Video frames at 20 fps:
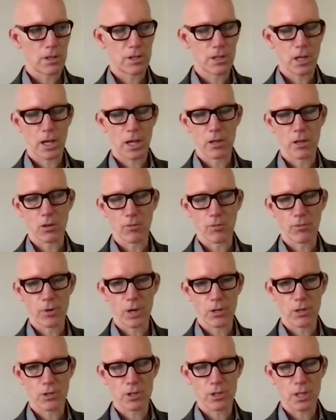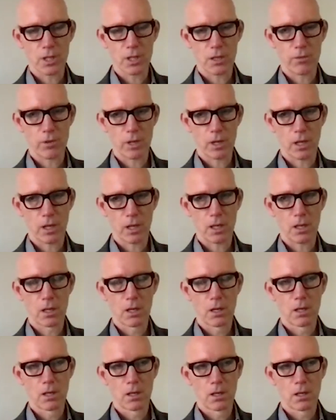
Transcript: saying on French TV